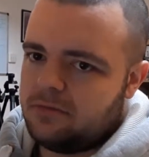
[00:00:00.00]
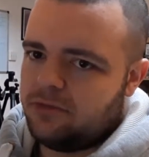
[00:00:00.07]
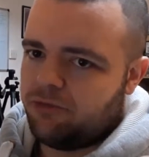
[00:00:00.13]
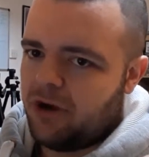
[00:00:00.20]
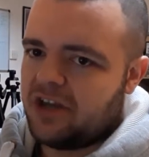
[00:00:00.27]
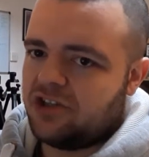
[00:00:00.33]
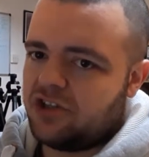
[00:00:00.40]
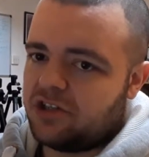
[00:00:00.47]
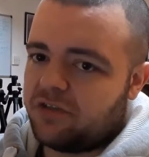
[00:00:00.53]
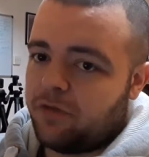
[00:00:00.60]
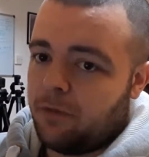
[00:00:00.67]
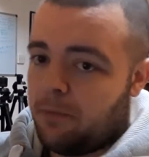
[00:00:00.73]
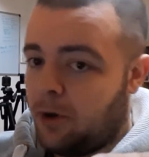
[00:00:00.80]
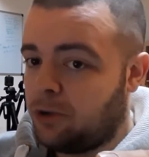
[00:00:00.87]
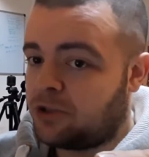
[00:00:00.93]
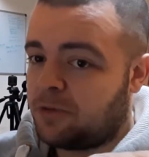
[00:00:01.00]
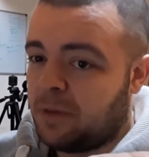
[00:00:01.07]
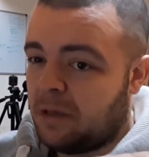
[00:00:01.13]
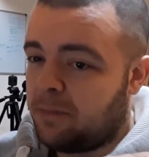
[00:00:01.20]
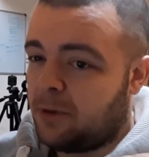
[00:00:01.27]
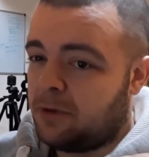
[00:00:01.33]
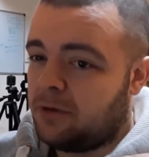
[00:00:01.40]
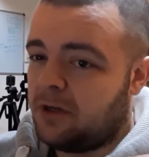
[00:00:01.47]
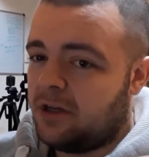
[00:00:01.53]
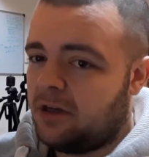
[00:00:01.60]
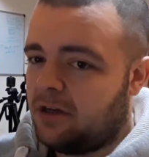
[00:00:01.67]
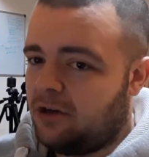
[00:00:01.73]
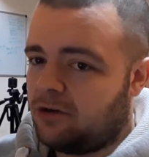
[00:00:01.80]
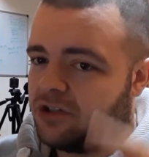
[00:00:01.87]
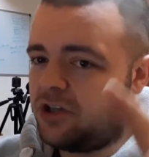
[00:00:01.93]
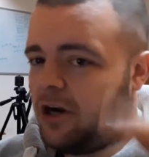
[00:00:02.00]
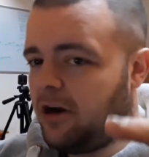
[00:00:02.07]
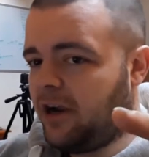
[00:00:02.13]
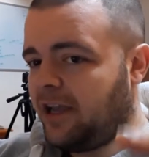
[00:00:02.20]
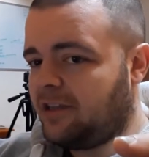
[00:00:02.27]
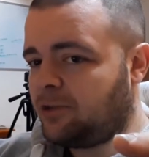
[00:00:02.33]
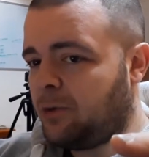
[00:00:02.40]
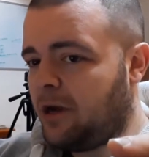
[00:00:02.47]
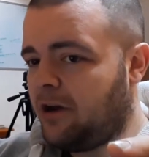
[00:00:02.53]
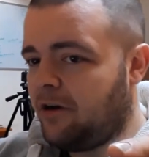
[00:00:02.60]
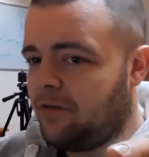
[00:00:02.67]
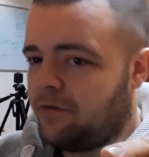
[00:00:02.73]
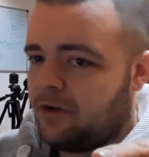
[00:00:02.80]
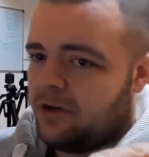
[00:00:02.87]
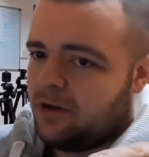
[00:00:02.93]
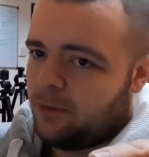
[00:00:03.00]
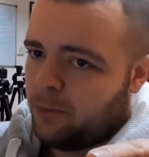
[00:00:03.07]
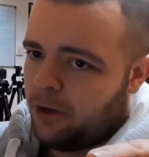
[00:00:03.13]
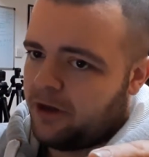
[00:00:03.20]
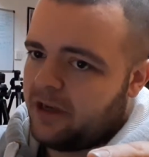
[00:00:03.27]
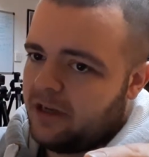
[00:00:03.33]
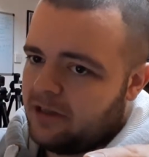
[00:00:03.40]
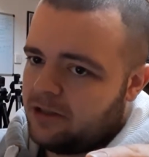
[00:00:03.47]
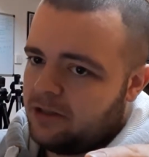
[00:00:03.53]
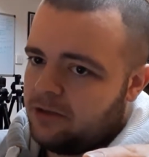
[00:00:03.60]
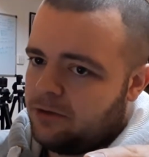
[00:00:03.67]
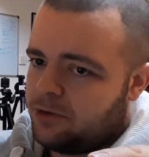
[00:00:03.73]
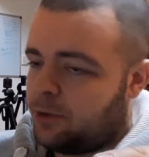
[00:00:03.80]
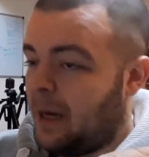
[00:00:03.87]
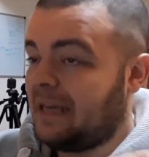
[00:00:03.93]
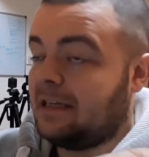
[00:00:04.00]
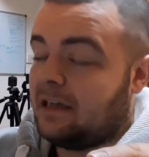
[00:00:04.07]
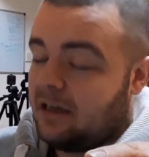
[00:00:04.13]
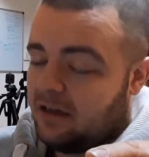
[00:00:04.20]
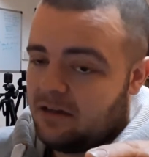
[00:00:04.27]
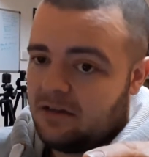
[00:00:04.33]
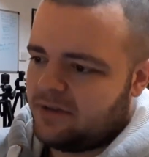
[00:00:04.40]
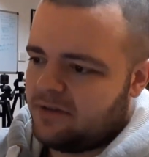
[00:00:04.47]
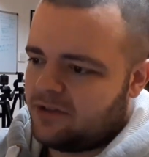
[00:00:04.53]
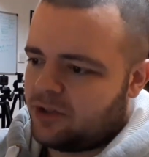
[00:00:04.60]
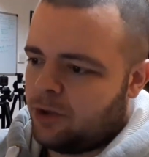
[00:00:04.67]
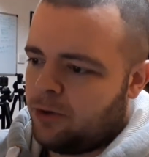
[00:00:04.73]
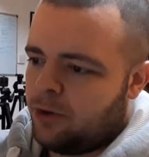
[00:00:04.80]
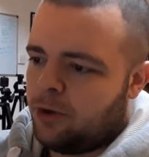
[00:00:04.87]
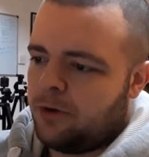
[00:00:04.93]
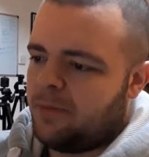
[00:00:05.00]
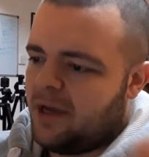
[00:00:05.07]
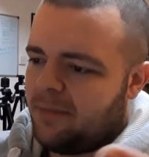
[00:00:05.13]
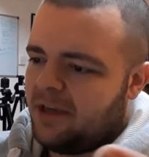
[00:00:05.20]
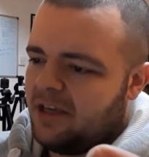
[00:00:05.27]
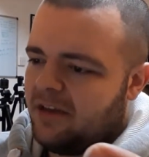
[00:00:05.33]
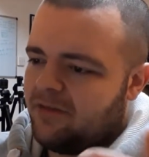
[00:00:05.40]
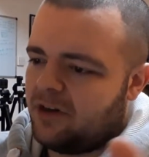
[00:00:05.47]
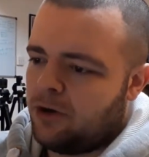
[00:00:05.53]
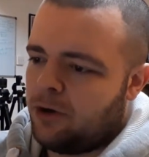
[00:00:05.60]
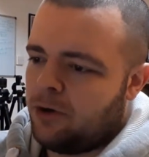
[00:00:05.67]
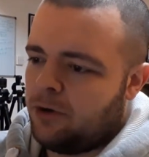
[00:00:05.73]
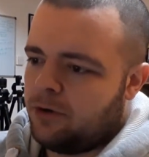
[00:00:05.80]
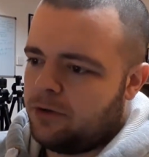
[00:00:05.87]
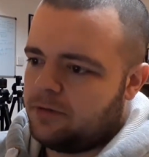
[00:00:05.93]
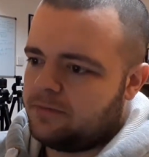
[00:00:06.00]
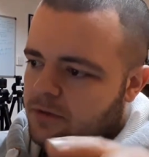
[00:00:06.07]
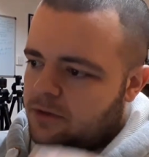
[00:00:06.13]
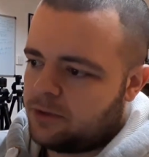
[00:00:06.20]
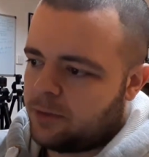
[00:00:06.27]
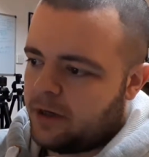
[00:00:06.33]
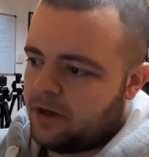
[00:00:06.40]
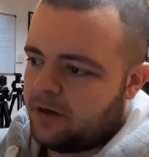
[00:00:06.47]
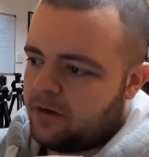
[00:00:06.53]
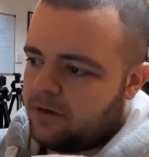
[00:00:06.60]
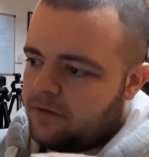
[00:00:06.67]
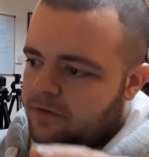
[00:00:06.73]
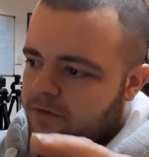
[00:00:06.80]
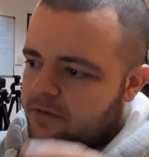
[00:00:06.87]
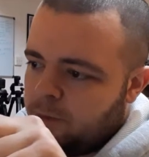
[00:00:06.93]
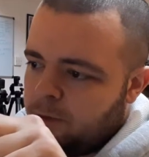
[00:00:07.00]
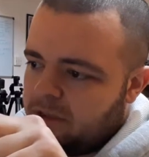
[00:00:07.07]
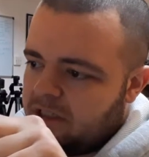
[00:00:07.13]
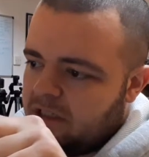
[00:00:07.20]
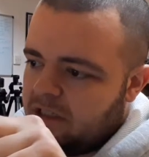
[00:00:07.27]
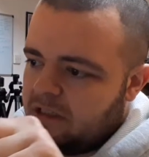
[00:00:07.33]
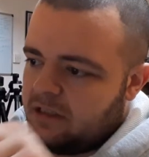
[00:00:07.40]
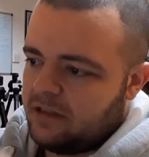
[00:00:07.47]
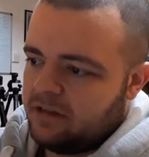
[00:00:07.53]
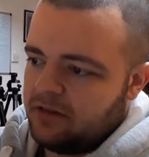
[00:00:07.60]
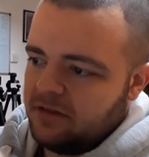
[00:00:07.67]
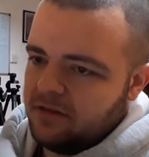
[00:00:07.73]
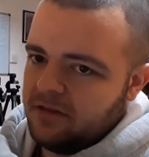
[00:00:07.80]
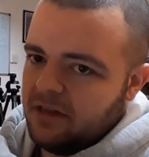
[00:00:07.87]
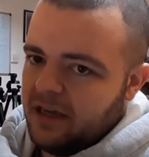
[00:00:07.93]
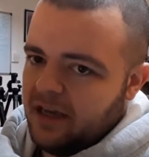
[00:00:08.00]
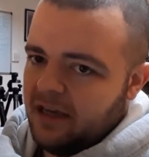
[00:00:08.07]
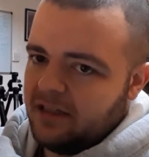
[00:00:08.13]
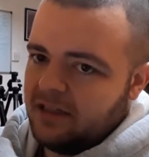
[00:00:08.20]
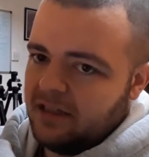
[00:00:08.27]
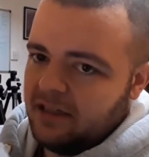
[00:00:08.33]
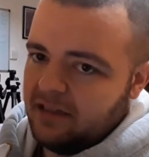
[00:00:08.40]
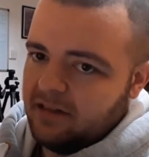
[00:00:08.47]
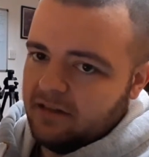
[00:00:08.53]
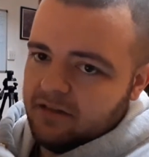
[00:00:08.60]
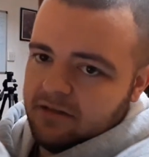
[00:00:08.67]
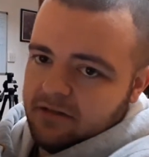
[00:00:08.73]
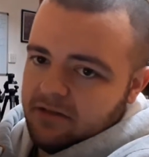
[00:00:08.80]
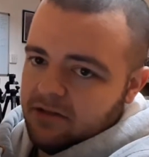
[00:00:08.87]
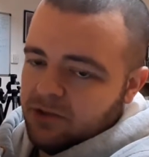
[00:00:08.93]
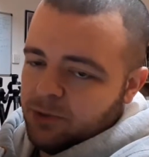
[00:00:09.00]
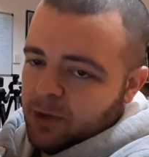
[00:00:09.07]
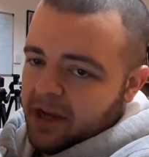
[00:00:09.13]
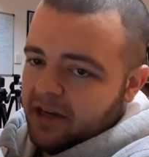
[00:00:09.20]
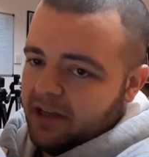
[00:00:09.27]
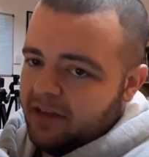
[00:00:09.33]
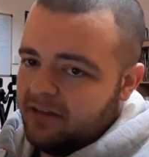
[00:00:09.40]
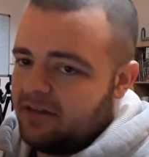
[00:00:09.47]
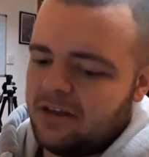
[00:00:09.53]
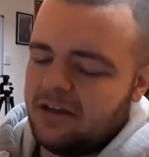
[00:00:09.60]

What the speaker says: ranges for most people, you're starting at 12, working to 20. So, or maybe even go 12, 14, 18, 20.